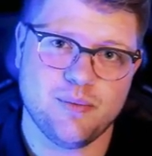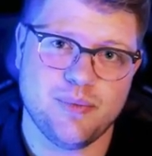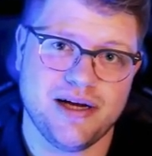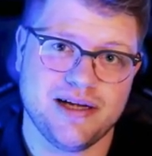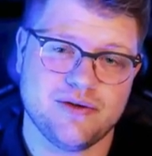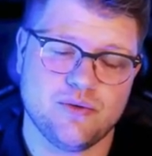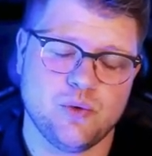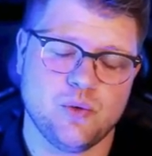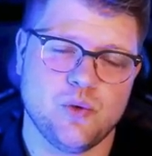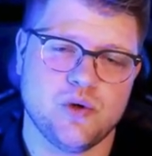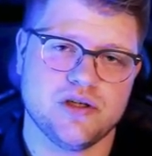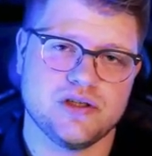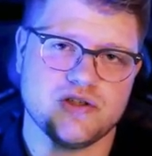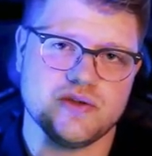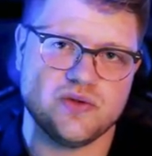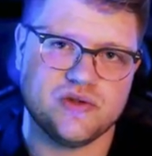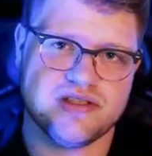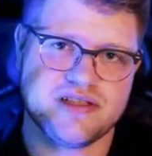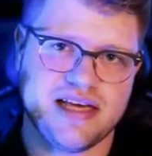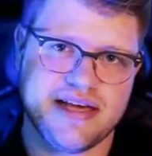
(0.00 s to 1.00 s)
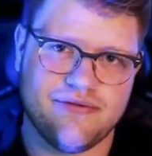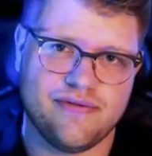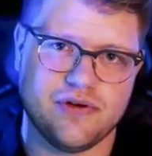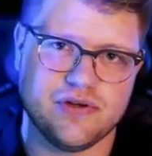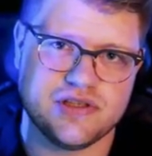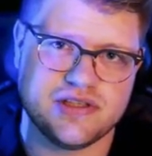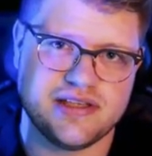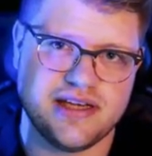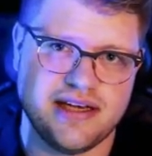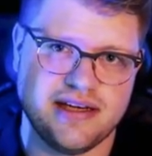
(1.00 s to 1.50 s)
but we want to save
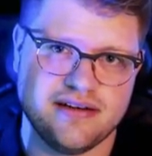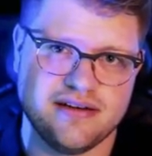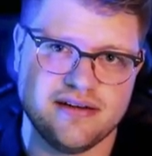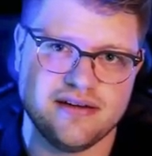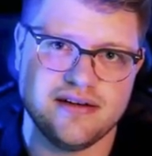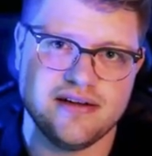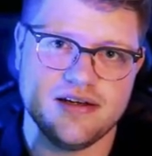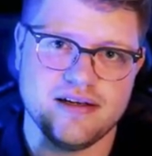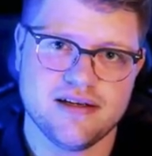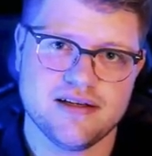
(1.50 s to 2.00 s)
our state.